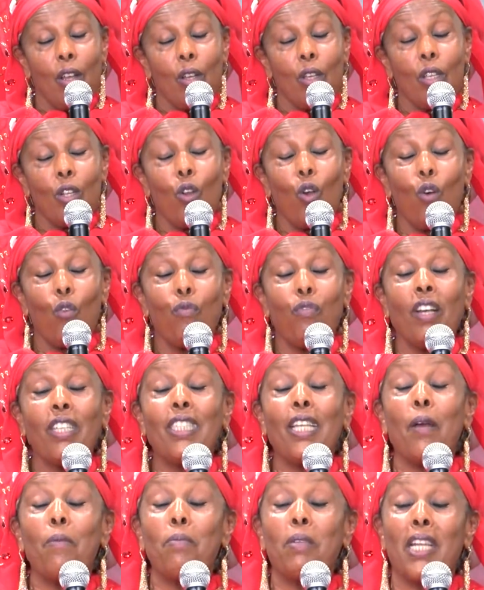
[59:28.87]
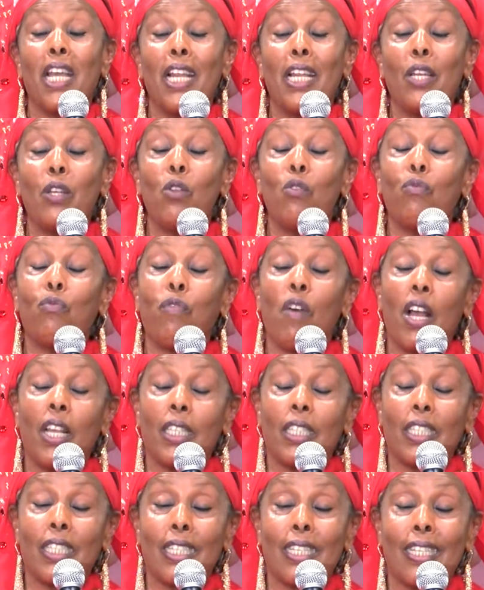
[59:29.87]
No, first I'm telling you
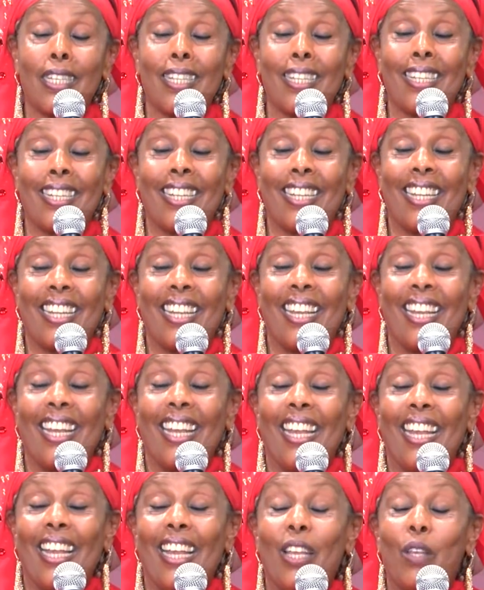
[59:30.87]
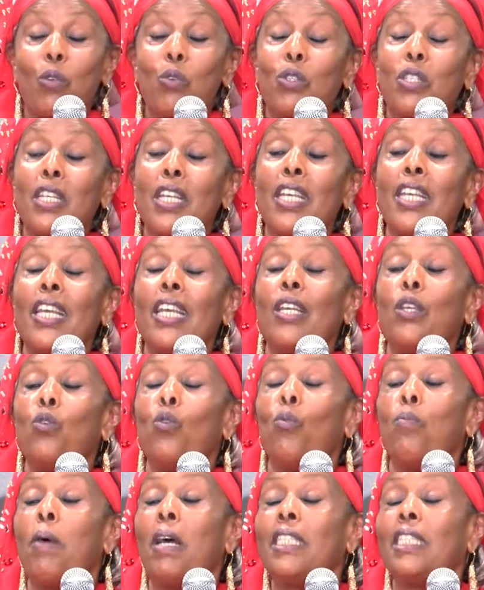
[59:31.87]
first. You see,
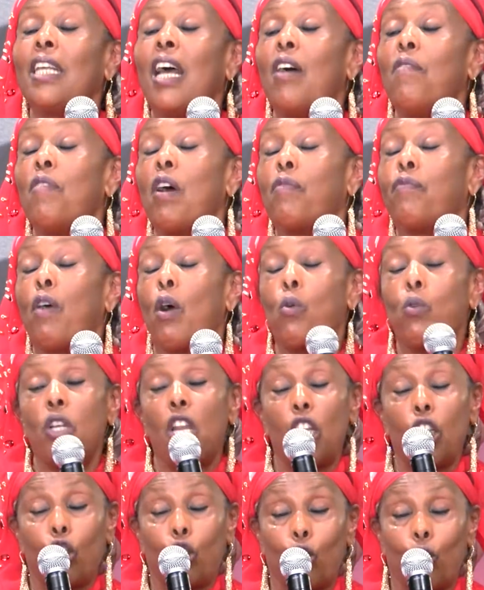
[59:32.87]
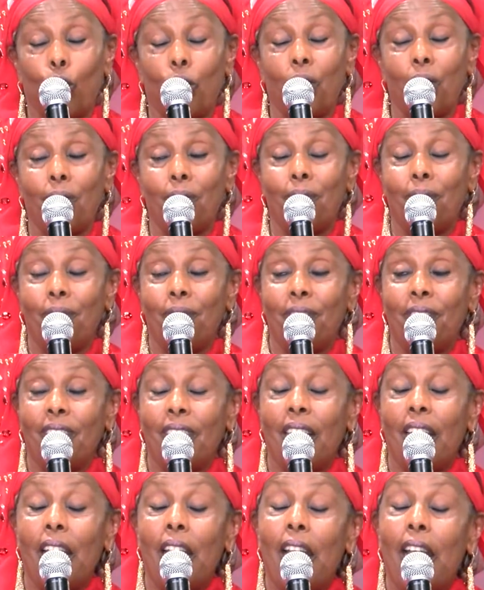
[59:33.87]
you must have a foundation.
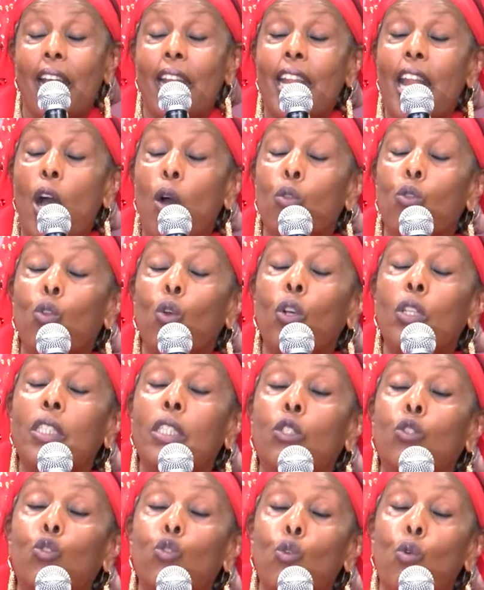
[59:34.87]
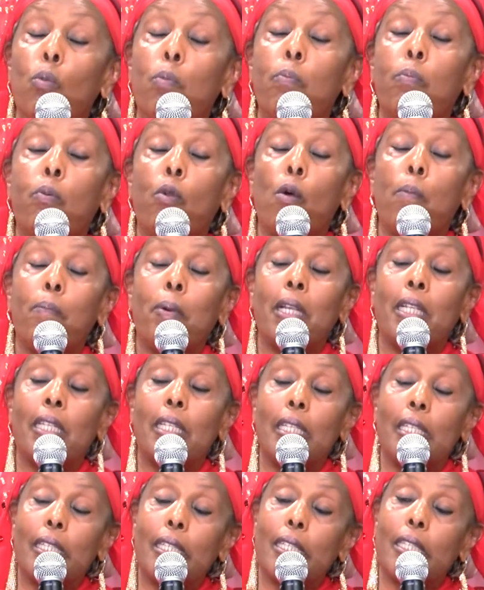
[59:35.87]
Now those two
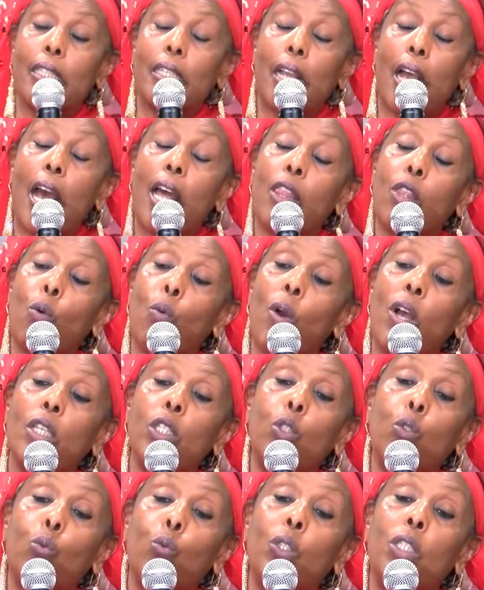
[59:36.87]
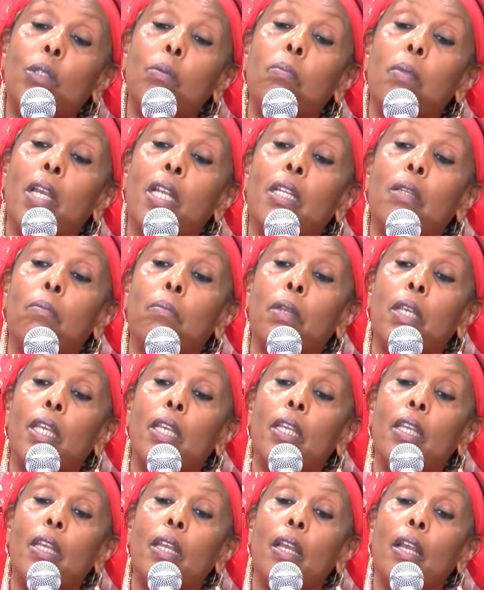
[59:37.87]
properties are the ones which made
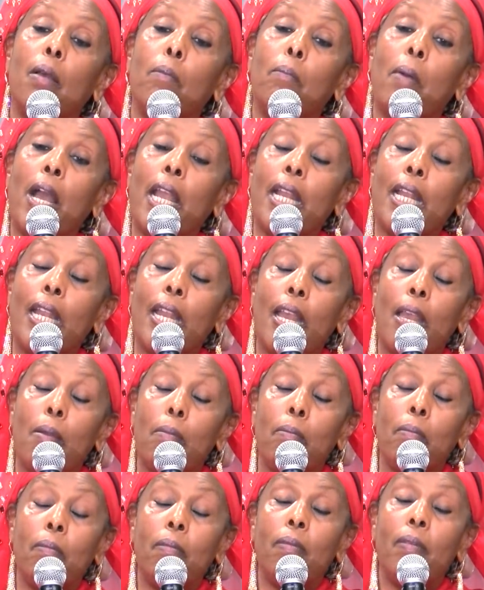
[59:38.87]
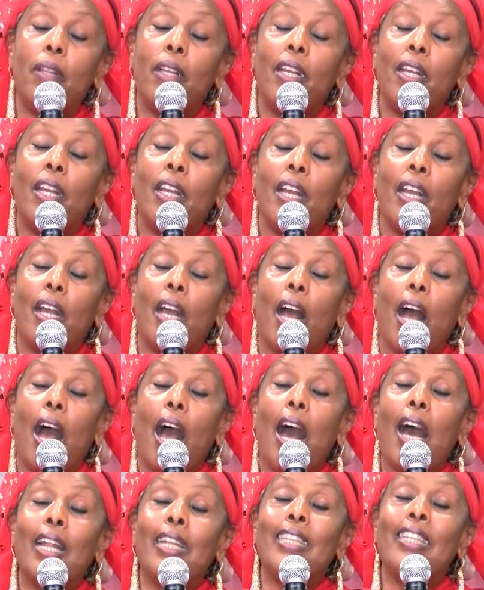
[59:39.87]
me my name.
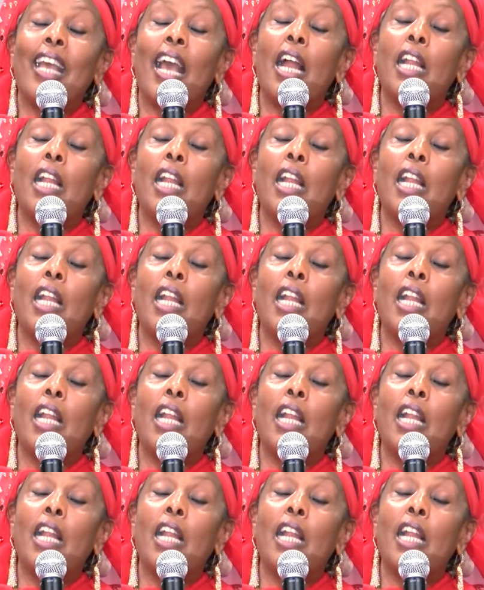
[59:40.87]
And the